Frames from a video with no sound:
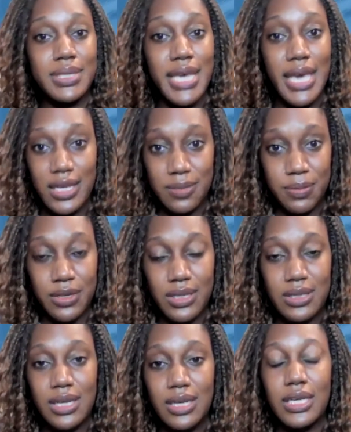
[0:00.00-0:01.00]

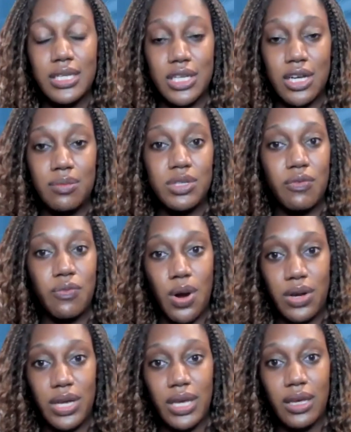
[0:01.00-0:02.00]
textbooks in terms of
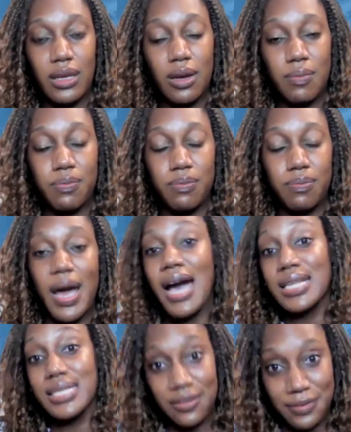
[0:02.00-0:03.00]
working
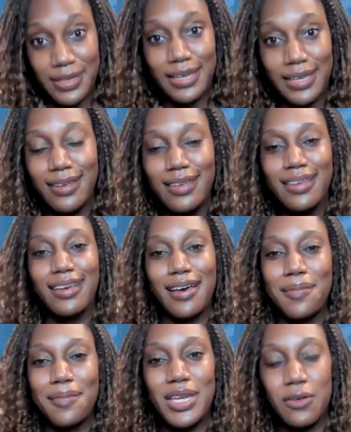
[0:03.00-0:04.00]
positively
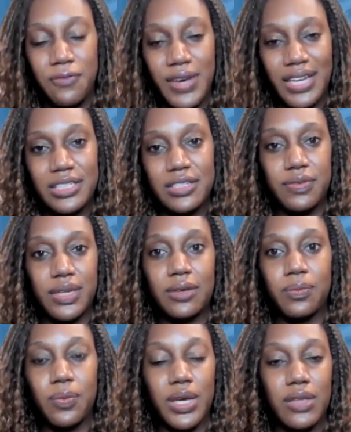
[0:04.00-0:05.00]
and
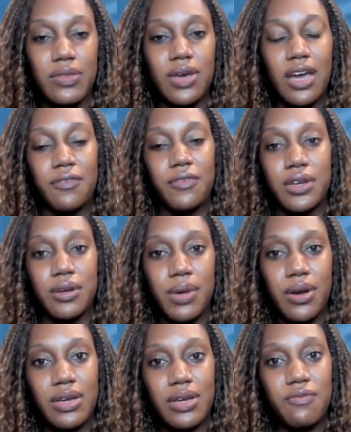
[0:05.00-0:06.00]
effectively with
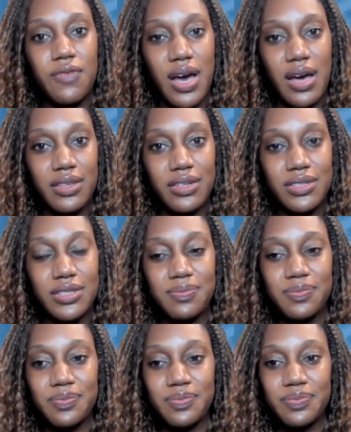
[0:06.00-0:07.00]
African-American fathers.